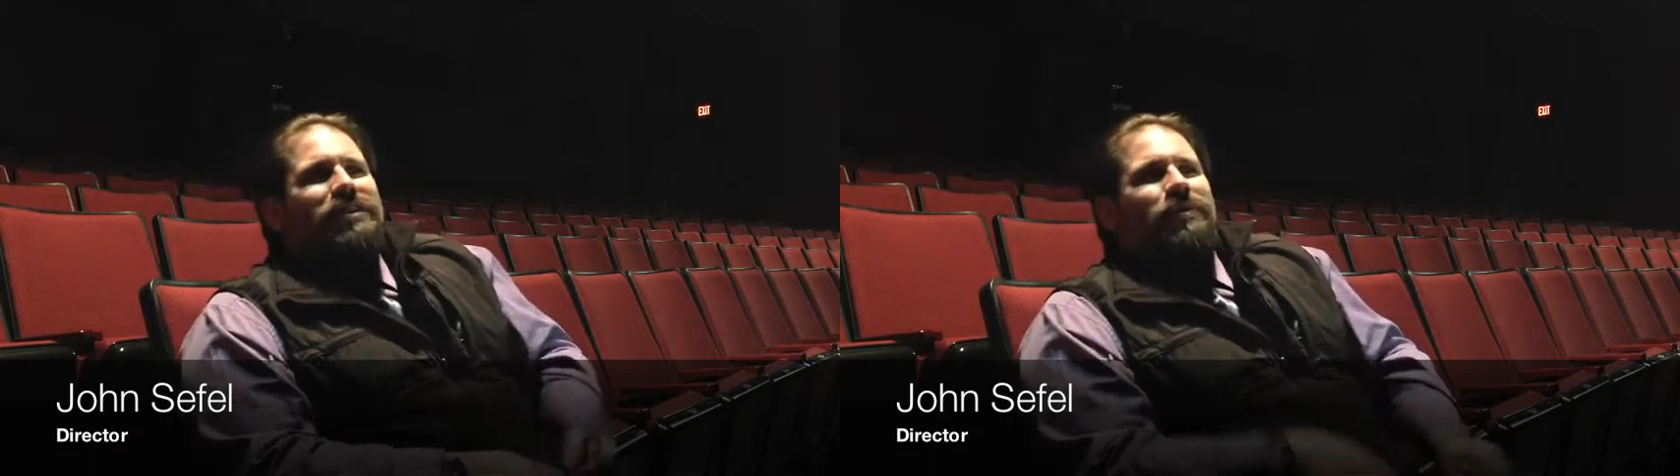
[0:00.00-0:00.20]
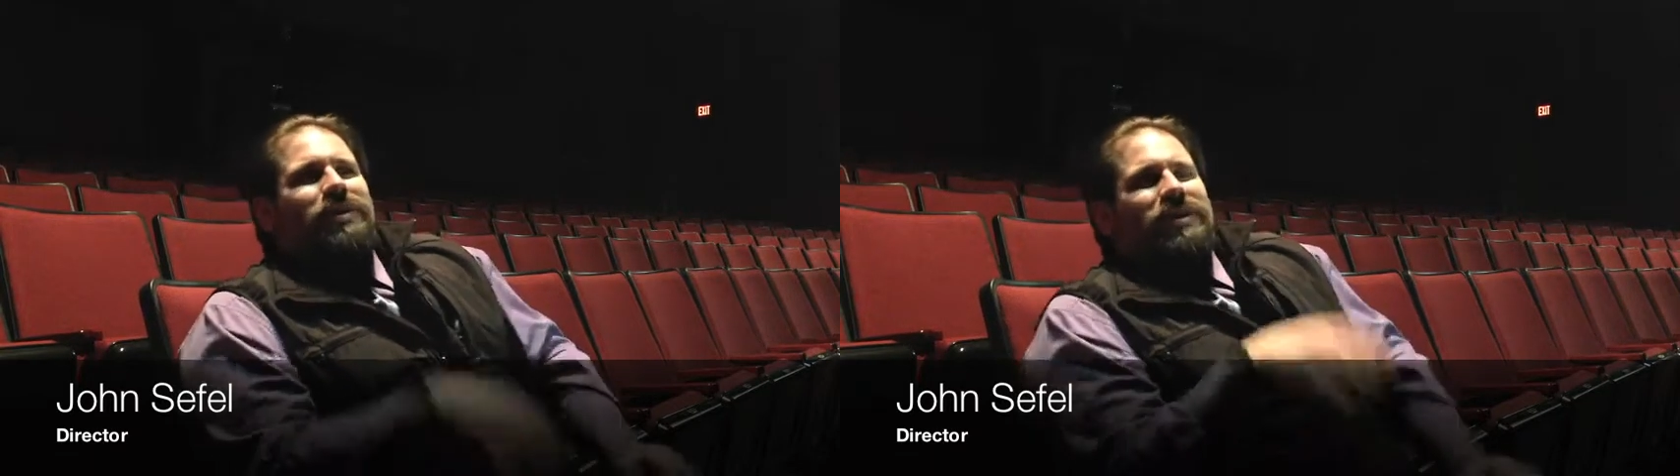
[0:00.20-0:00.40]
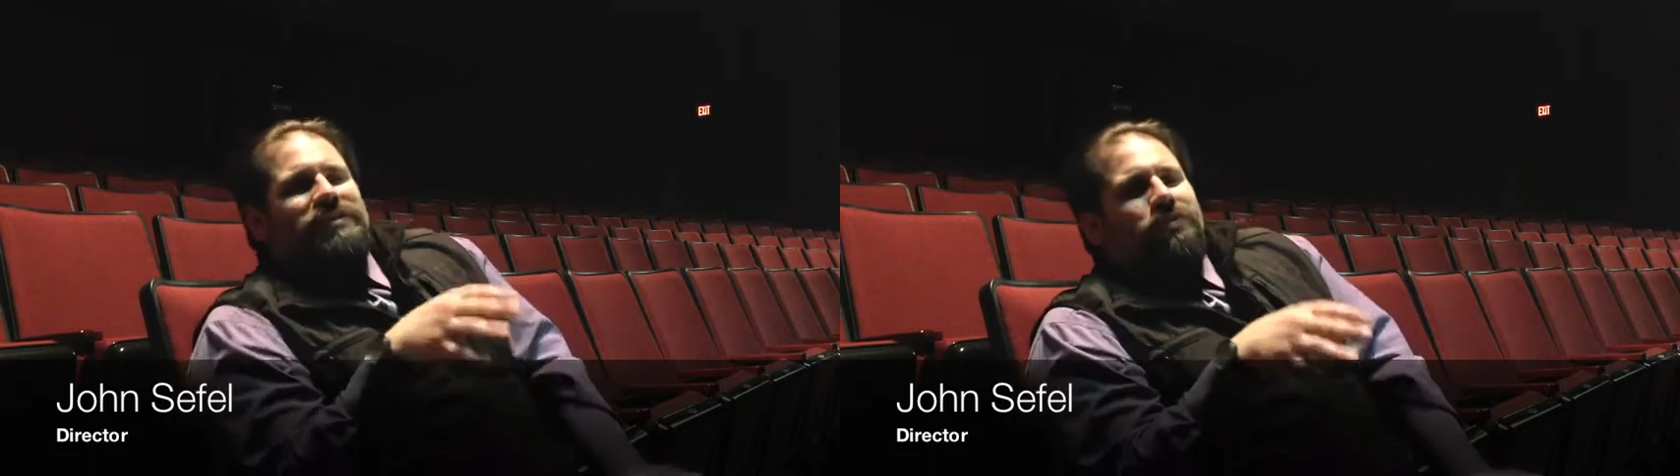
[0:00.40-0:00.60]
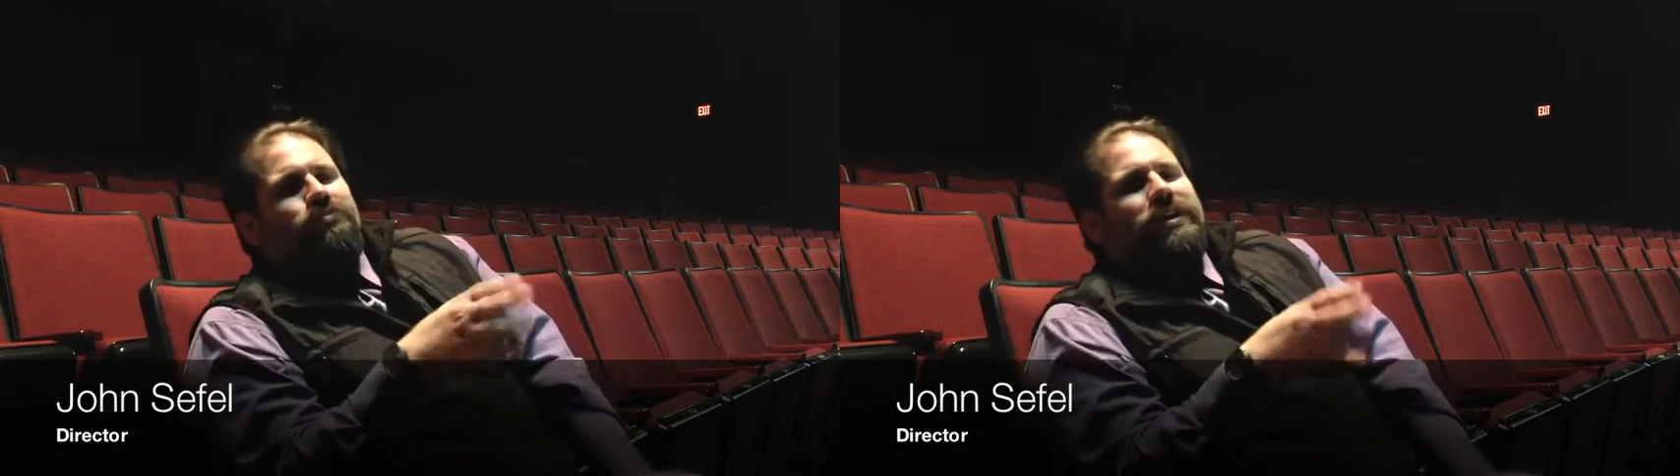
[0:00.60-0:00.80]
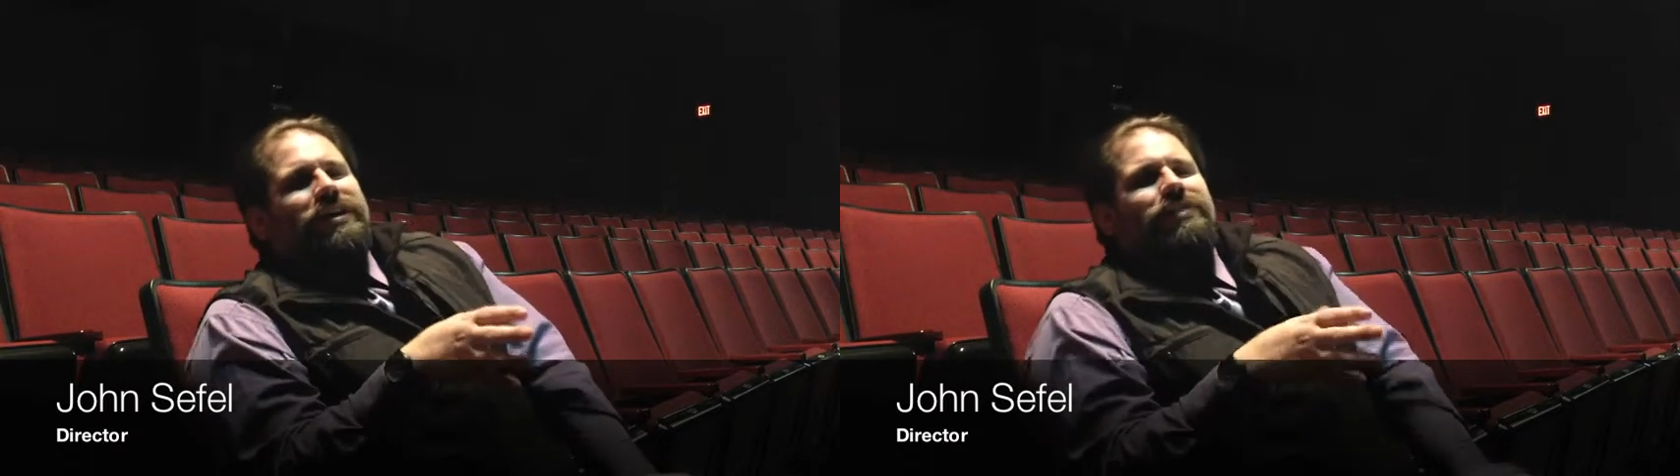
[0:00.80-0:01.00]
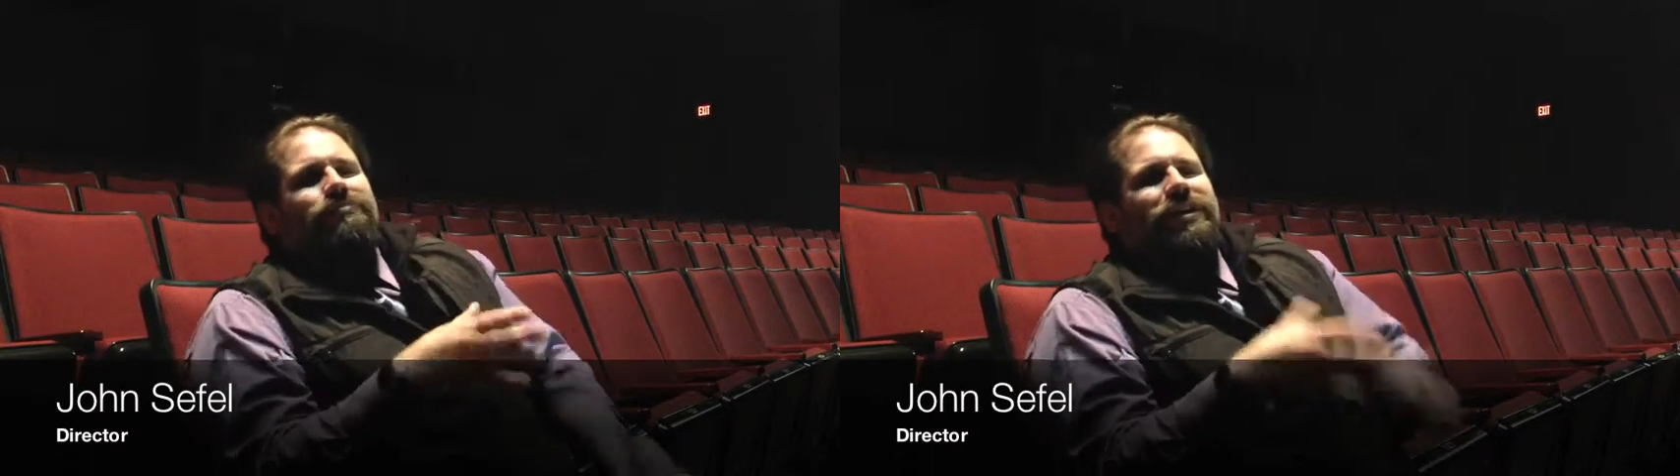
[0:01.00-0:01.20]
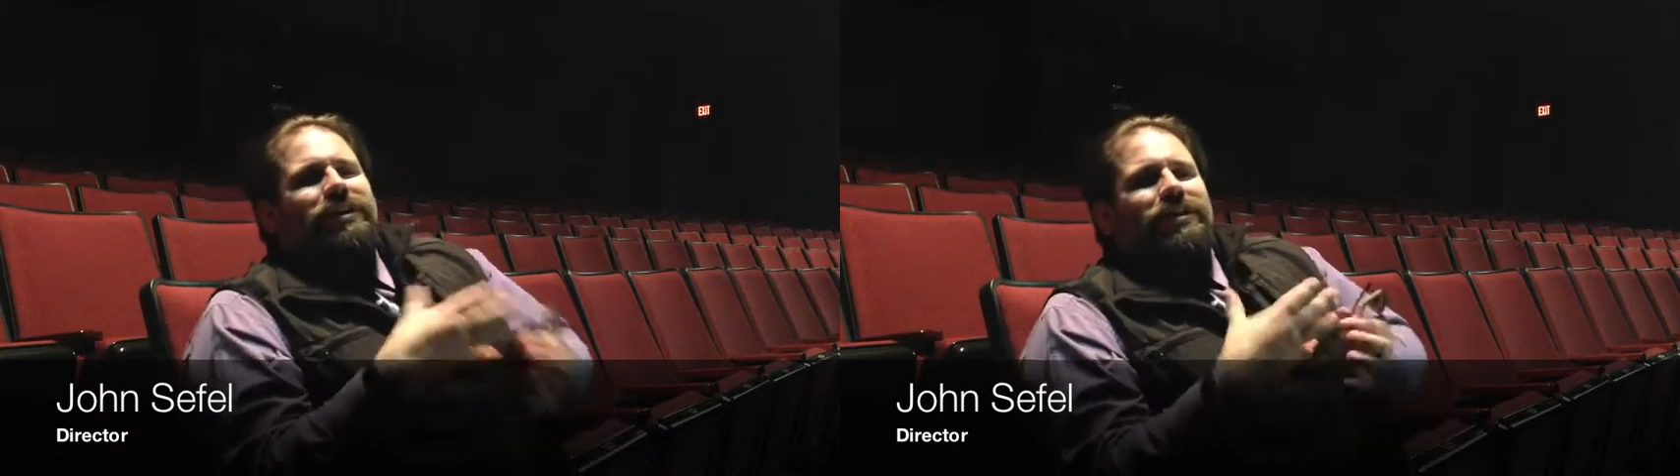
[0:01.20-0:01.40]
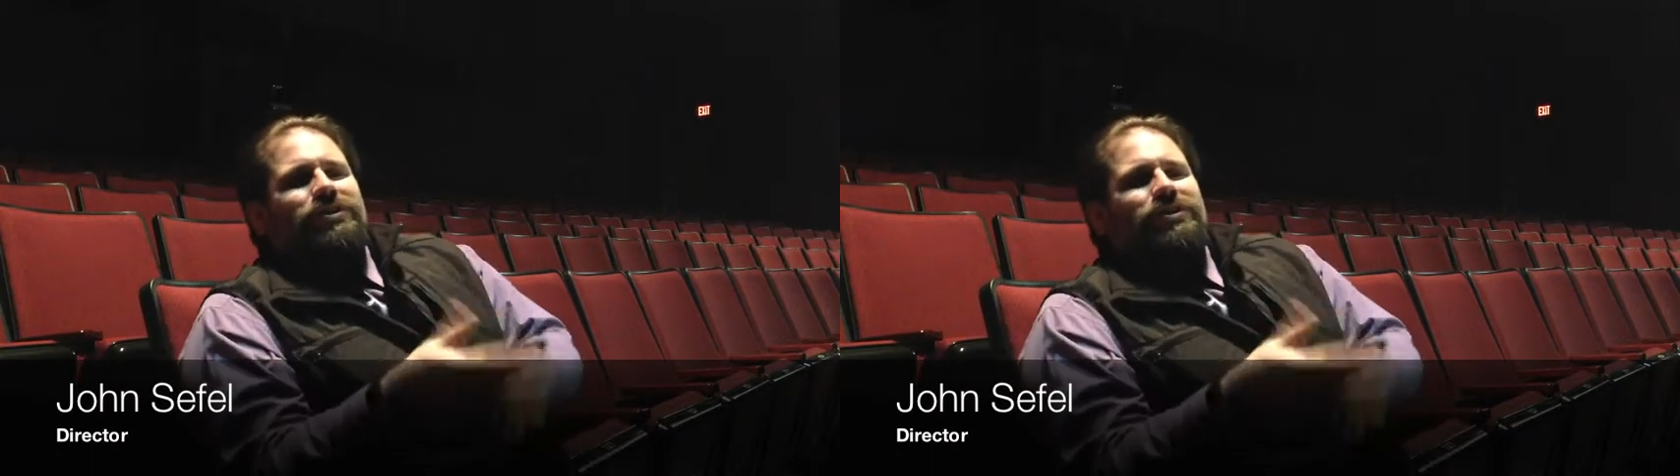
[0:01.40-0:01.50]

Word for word: think one of the things I really, really